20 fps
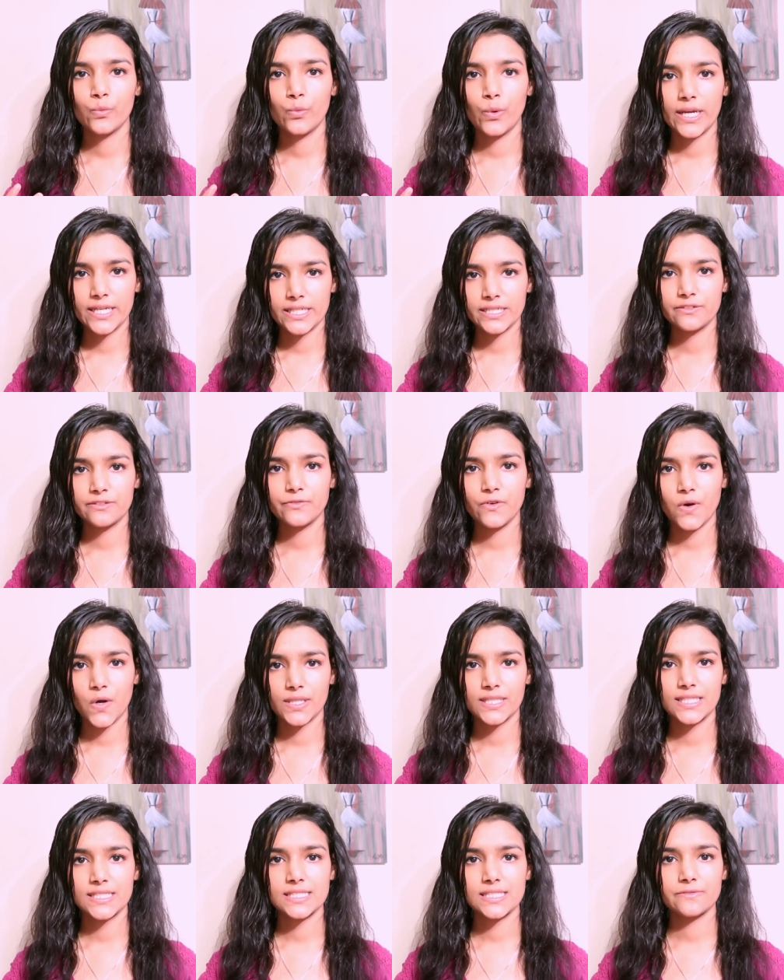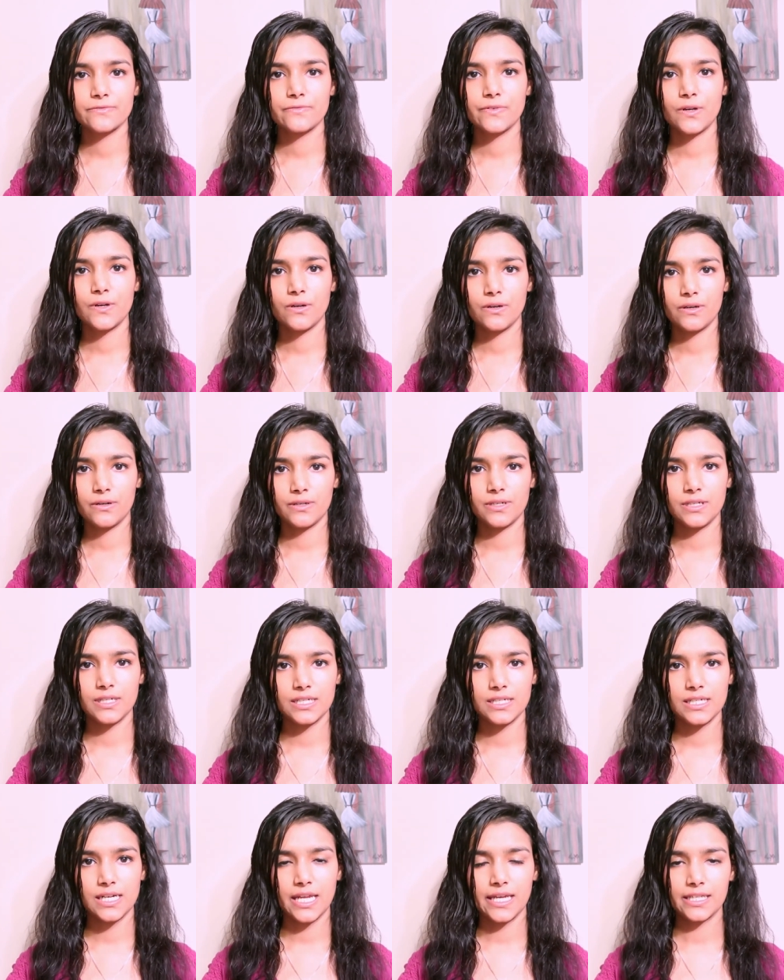waited for this for
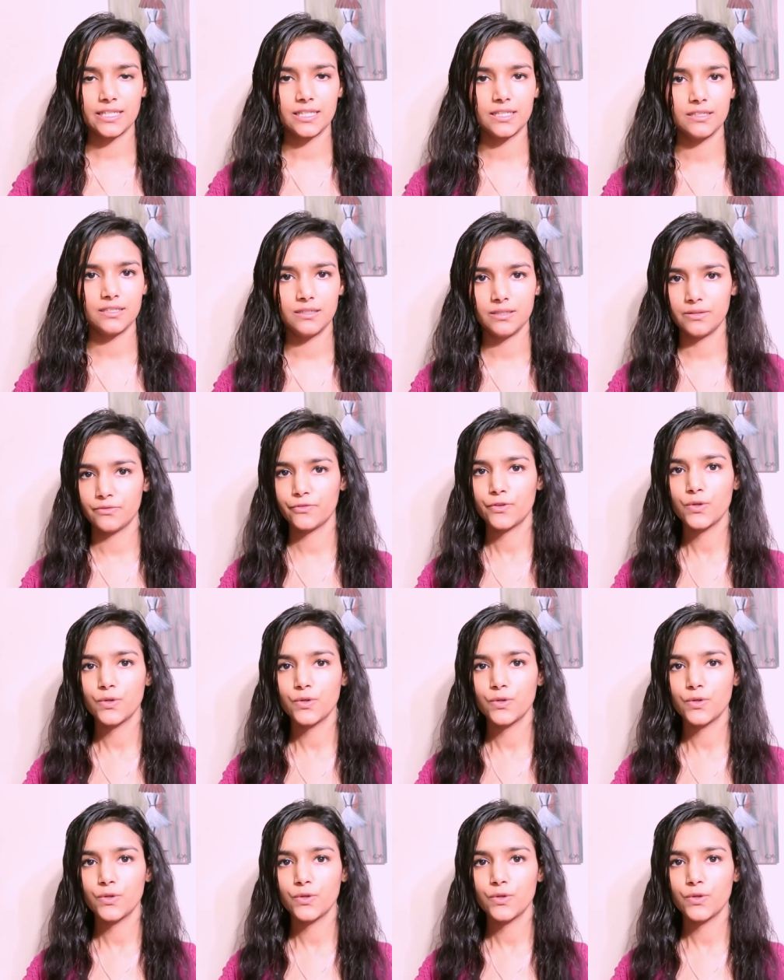like a